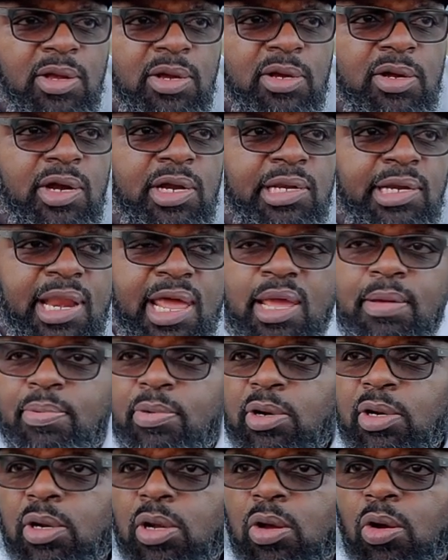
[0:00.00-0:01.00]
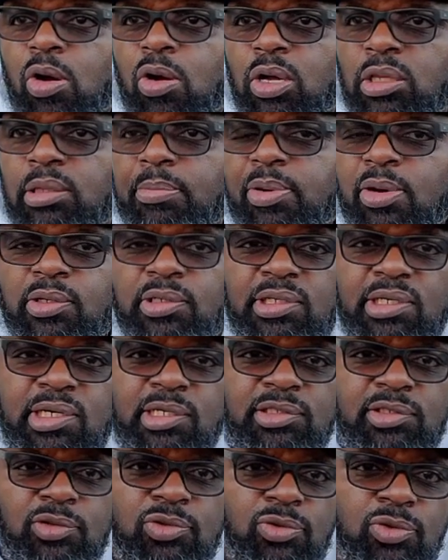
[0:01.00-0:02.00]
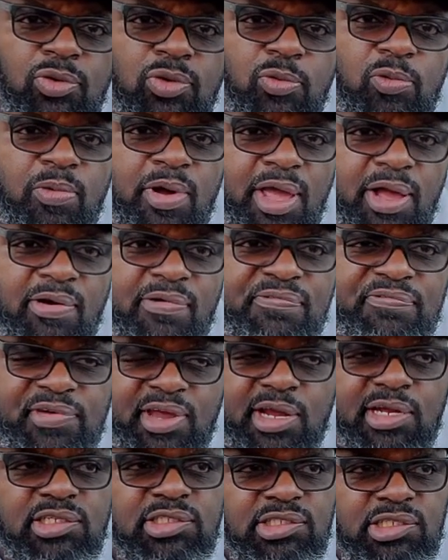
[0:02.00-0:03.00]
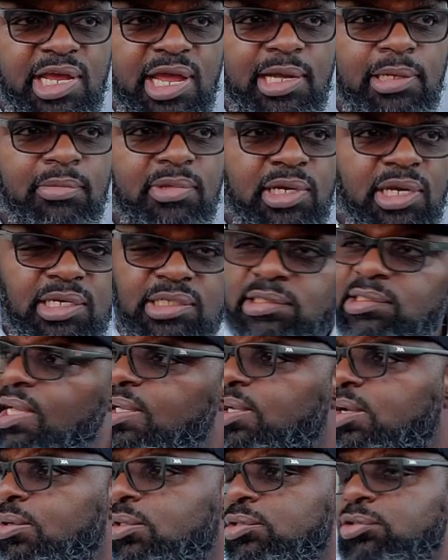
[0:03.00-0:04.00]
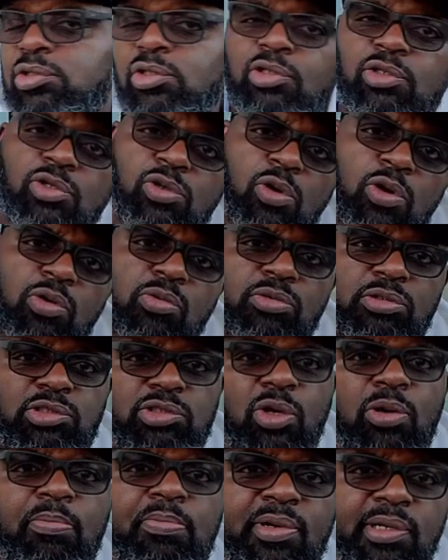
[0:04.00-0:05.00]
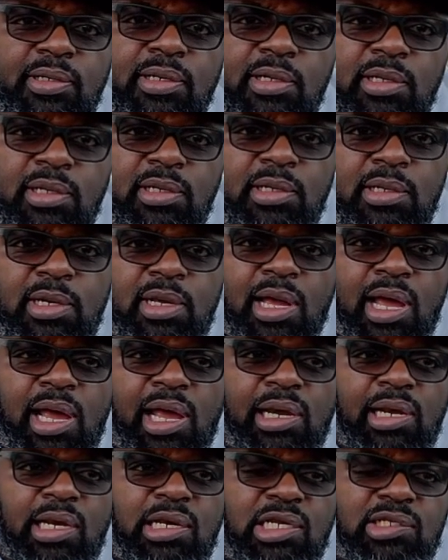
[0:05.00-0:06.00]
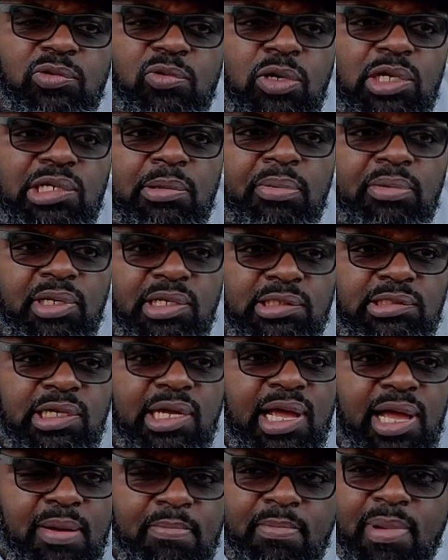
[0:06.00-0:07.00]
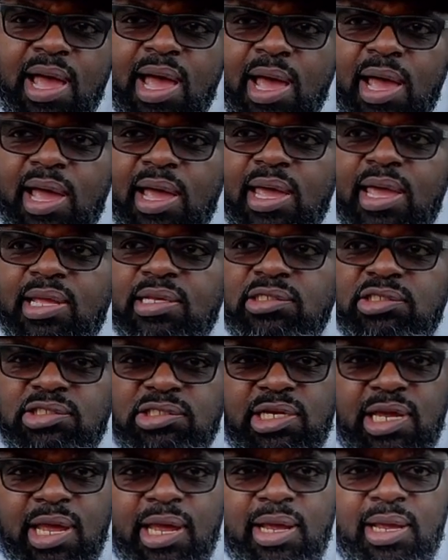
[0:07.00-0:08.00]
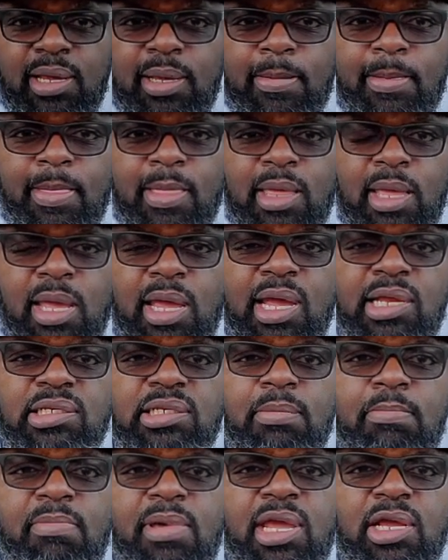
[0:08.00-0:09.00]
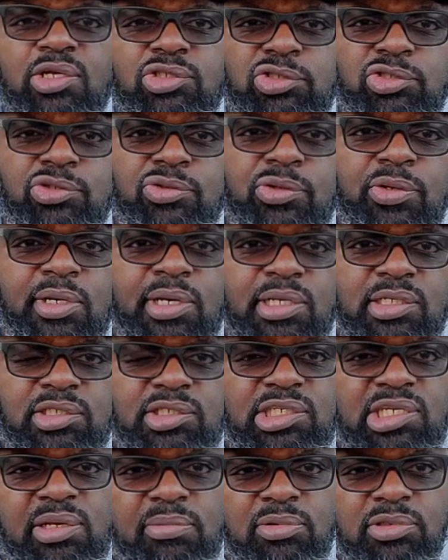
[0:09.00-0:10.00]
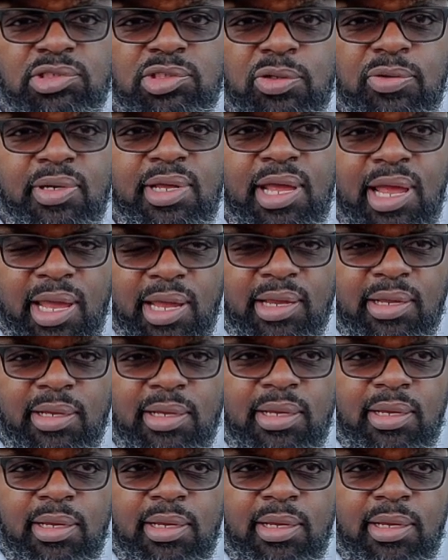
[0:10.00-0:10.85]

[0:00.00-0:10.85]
her neighbor called the police to do a welfare check because they noticed her door was open. And they just wanted the police to come by and check and to make sure that she was okay.